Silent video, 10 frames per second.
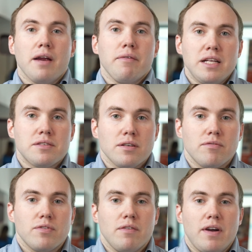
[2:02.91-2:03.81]
rates
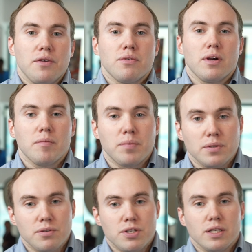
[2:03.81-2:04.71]
of outdoor air
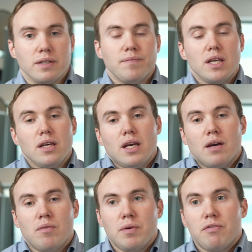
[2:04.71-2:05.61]
pollution.
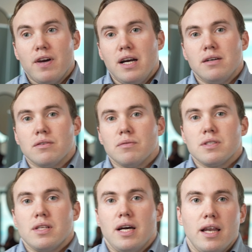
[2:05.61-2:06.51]
And what we found
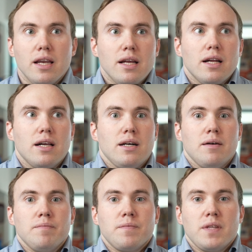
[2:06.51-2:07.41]
was that
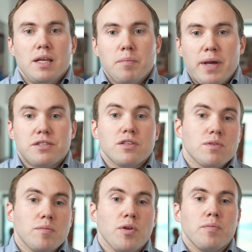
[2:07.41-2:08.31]
in patients
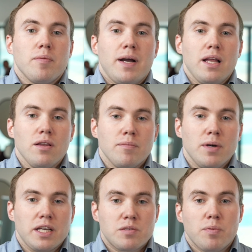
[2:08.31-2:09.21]
with multiple
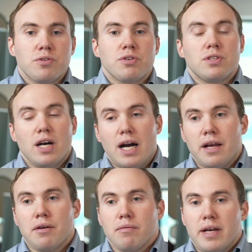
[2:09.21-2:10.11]
myeloma, exposure to
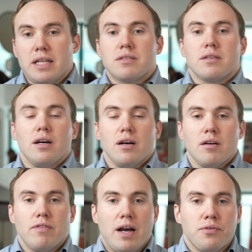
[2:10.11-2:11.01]
higher rates
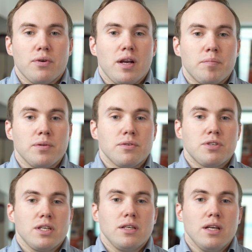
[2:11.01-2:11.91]
of outdoor air
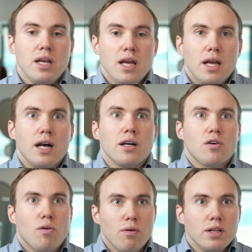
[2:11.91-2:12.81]
pollution
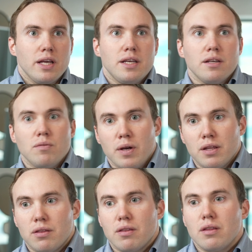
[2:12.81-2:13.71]
correlated
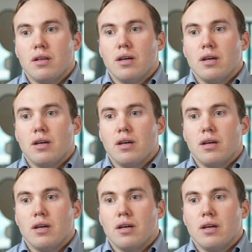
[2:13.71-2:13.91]
with